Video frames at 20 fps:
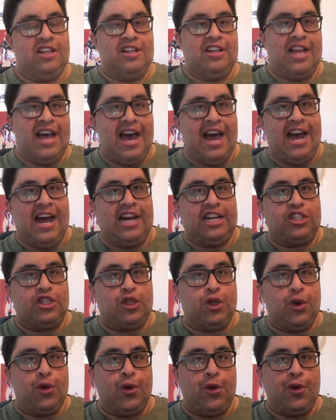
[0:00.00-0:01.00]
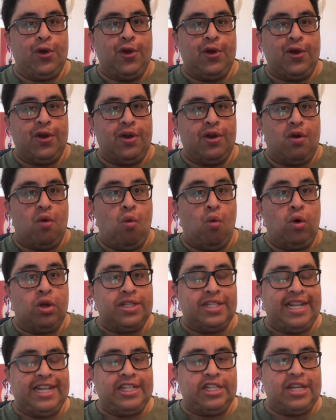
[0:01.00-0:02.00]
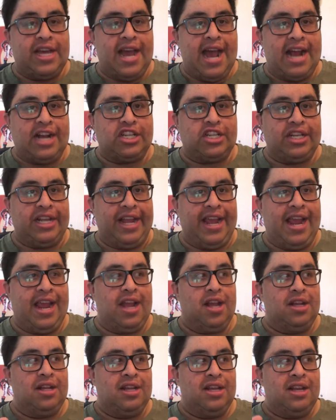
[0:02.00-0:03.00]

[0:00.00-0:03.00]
uh, to wanting to actually